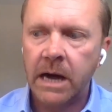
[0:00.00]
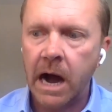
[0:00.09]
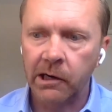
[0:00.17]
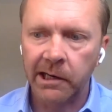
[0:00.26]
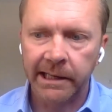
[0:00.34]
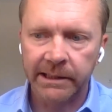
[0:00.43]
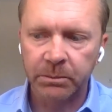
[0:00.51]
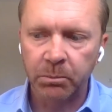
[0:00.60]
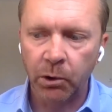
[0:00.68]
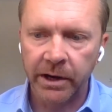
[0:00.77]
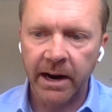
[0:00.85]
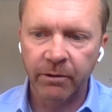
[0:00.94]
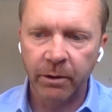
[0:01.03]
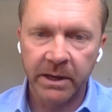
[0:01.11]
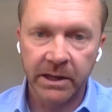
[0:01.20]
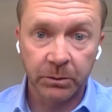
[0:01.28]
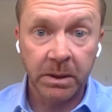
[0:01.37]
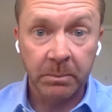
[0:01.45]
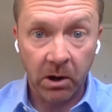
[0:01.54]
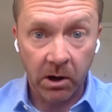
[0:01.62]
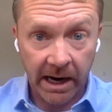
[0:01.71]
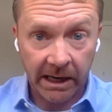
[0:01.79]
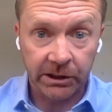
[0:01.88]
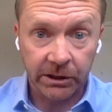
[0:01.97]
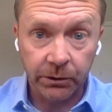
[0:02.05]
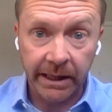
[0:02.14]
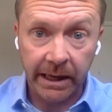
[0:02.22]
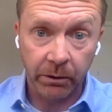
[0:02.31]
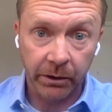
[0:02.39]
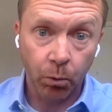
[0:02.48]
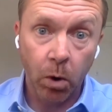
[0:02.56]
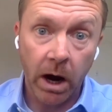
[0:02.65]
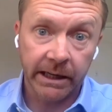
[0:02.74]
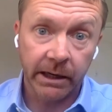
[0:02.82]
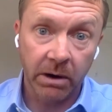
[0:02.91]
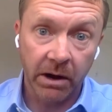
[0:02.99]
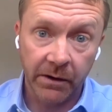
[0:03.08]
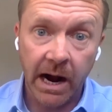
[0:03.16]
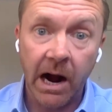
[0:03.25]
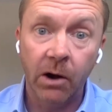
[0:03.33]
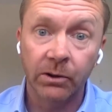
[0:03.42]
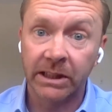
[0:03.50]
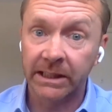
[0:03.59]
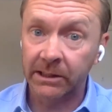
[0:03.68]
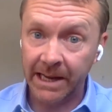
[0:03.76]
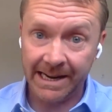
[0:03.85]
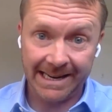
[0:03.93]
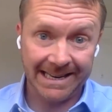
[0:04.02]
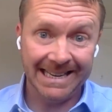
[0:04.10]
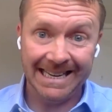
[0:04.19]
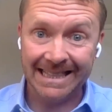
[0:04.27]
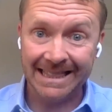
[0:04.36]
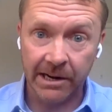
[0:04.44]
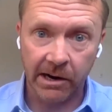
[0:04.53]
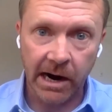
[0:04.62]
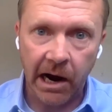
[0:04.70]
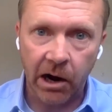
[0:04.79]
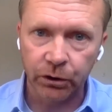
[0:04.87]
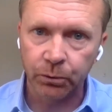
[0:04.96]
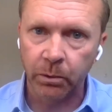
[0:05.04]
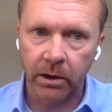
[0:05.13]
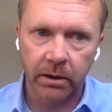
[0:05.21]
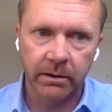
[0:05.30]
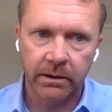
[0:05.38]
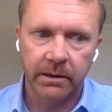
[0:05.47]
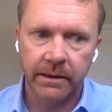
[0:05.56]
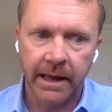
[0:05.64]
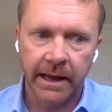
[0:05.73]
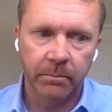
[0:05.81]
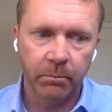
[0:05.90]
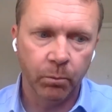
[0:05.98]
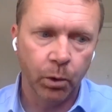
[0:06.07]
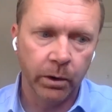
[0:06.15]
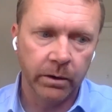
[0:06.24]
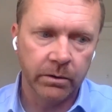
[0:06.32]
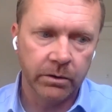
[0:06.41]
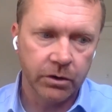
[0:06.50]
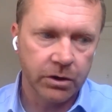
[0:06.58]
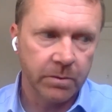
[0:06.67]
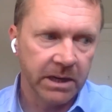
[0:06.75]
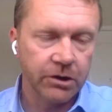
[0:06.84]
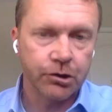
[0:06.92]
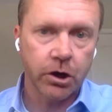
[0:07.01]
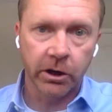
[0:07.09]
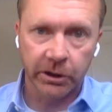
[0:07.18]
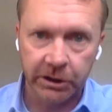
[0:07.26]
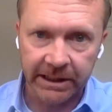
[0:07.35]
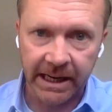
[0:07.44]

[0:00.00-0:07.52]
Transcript: congregants more than ever, because people are actually doing that where they're walking around their house and they're in their house where they used to be in church